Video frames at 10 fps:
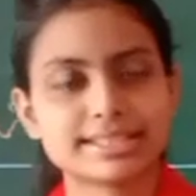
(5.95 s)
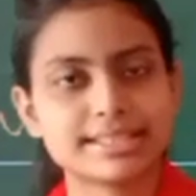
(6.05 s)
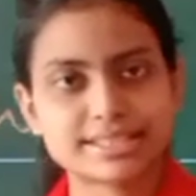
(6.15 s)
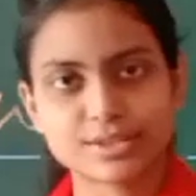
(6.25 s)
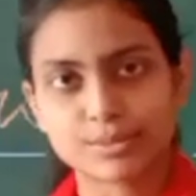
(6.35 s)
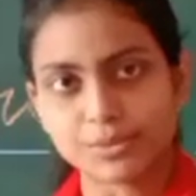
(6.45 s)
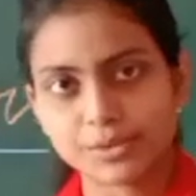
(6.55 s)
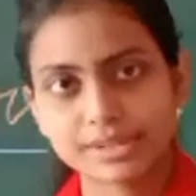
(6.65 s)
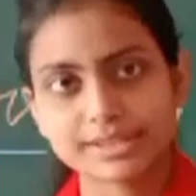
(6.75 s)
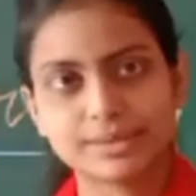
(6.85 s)
This is your
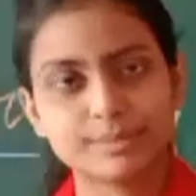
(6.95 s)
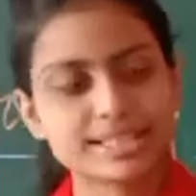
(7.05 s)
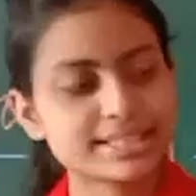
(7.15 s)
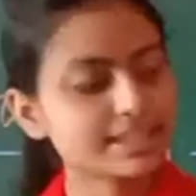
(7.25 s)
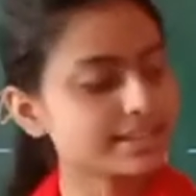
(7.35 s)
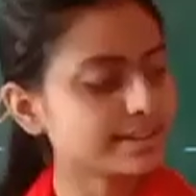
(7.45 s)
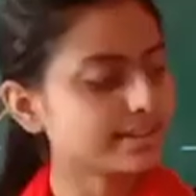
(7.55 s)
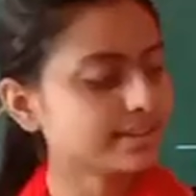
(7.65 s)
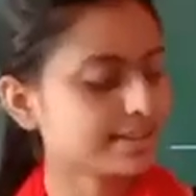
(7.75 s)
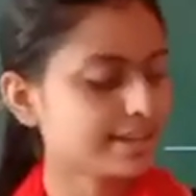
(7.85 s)
book you may see here,